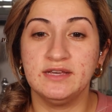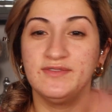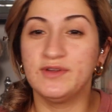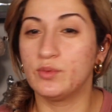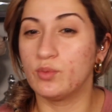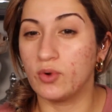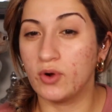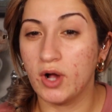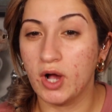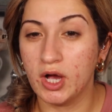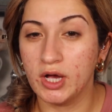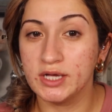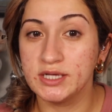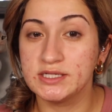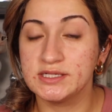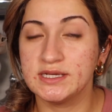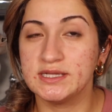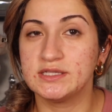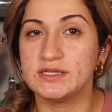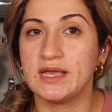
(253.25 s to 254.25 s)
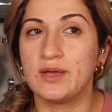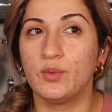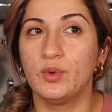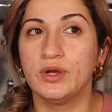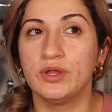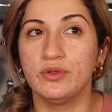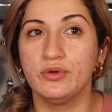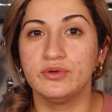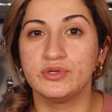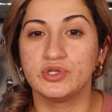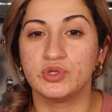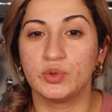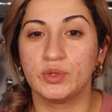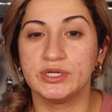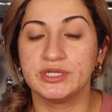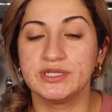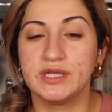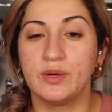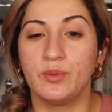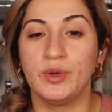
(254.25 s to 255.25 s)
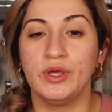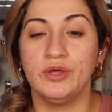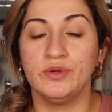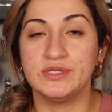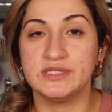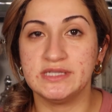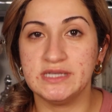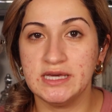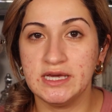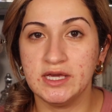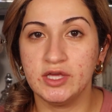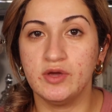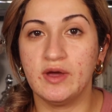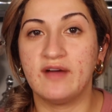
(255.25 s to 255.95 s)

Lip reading: even Ross, it's like one of those stores that when you see it,